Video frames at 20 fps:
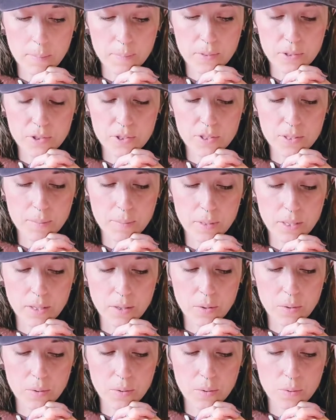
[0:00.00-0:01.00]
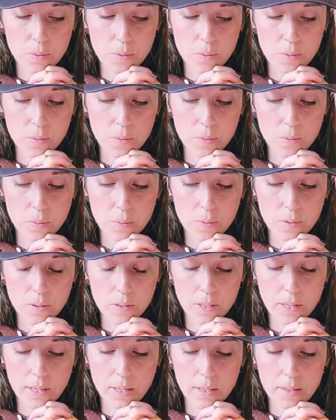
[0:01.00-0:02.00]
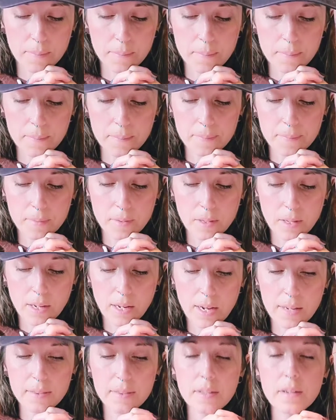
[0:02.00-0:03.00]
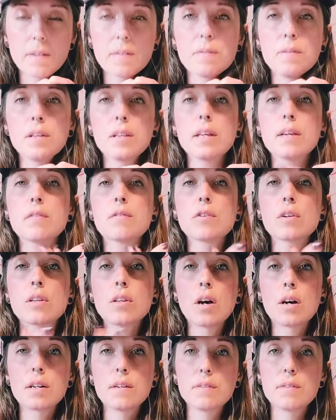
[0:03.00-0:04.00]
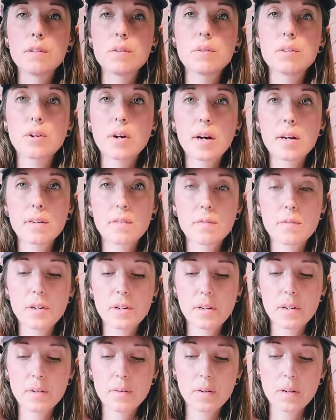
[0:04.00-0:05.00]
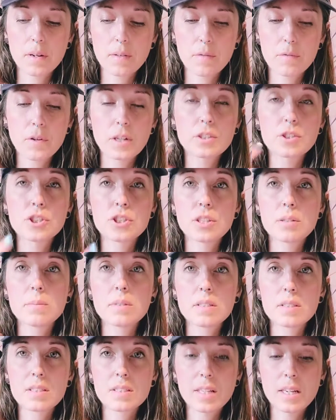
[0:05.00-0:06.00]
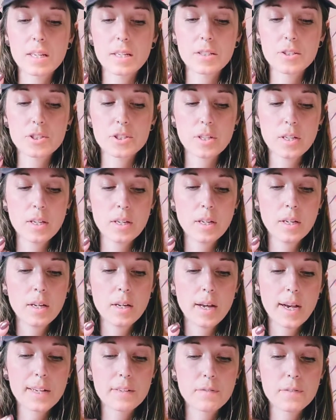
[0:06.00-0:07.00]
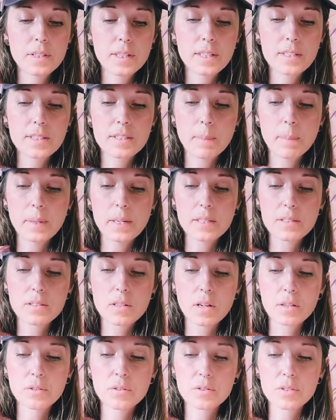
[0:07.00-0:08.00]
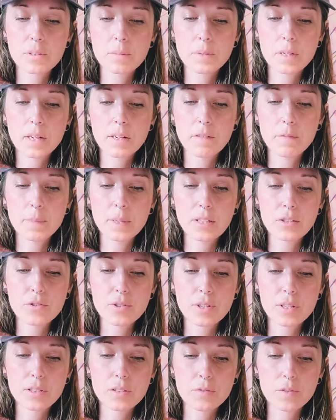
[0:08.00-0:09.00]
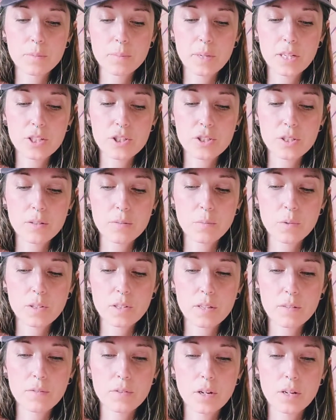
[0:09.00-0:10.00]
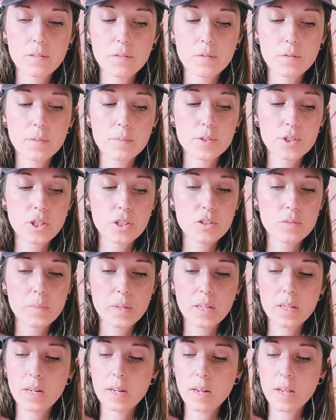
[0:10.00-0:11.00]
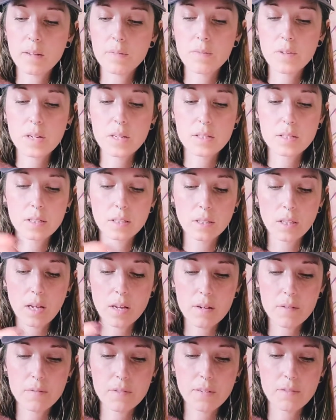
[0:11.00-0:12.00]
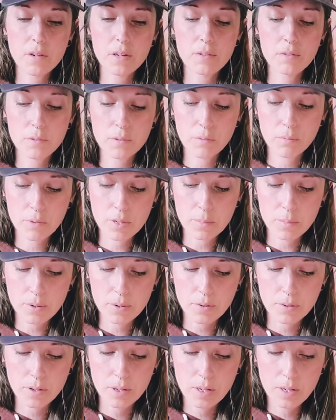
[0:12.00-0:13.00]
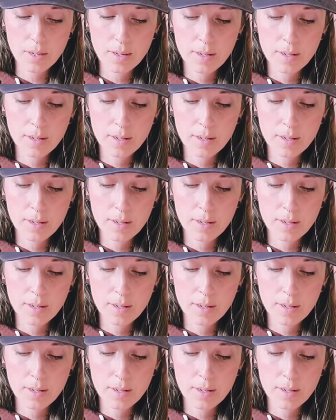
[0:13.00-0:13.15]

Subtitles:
There's somebody who, like, I feel like for a lot of you, you're out of a friendship stage. I feel like somebody's gone through some kind of big transformation where they've gone from judgment and envy to love. They've gone through a rebirth.